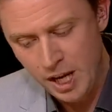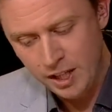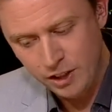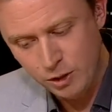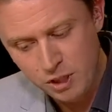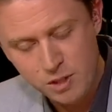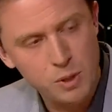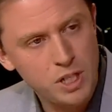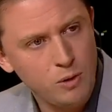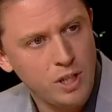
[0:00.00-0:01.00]
The other one is
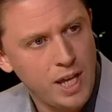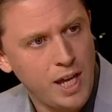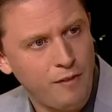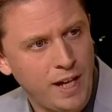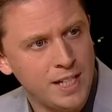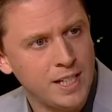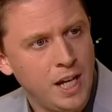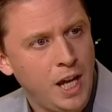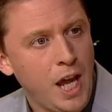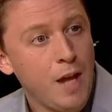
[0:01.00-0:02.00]
we know that they have had
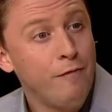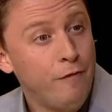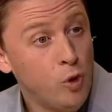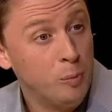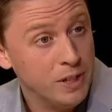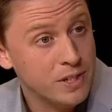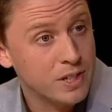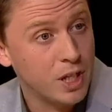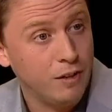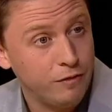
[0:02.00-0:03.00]
informants
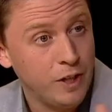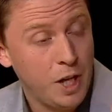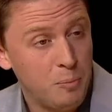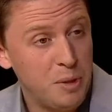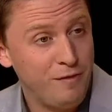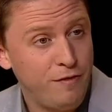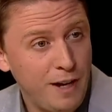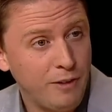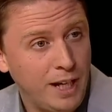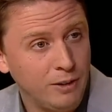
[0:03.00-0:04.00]
that have been
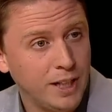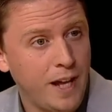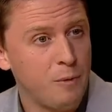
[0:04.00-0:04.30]
found out, and